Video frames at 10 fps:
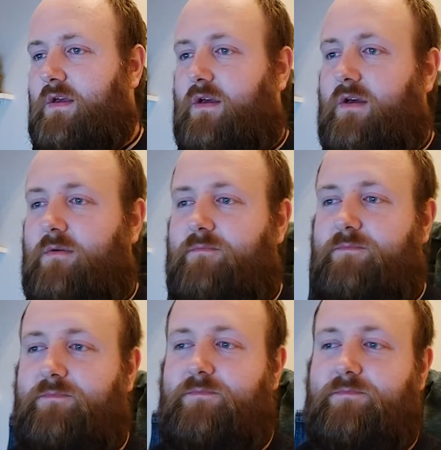
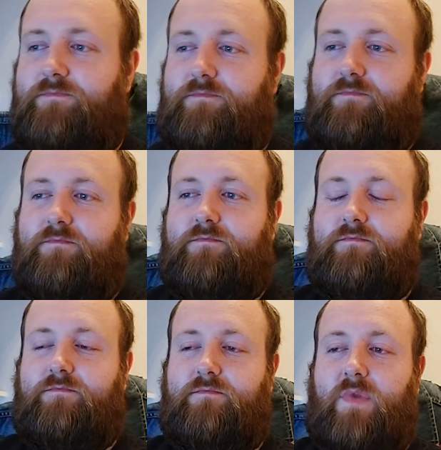I'm
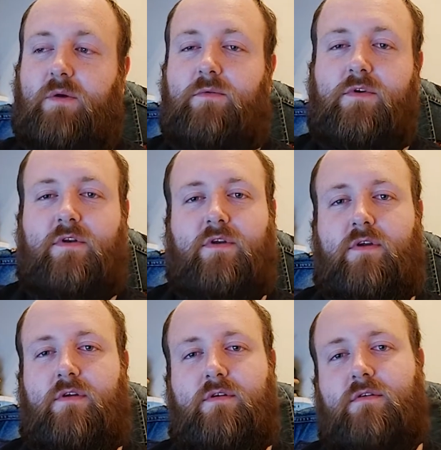not going
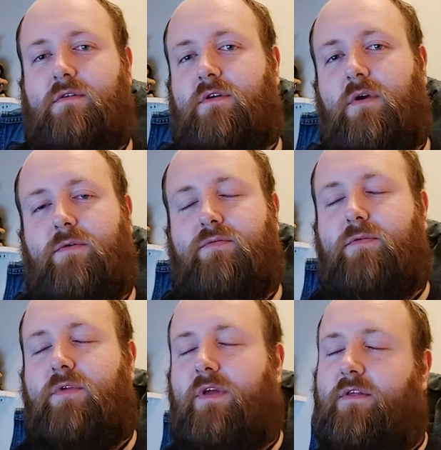to go
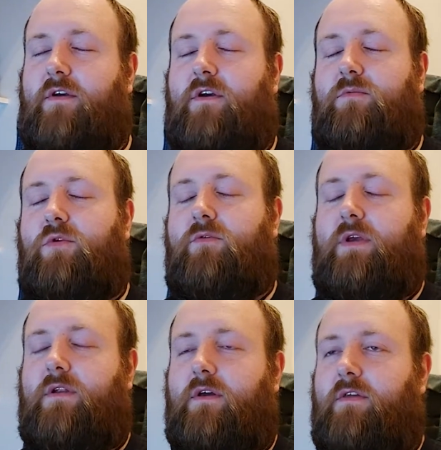through the entire
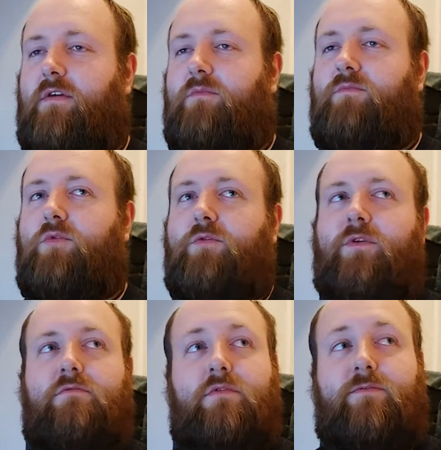movie like some
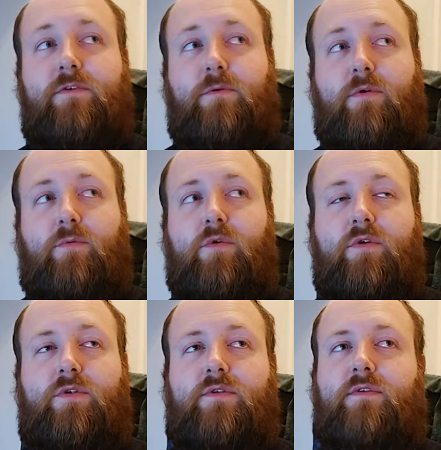movie reviewers would,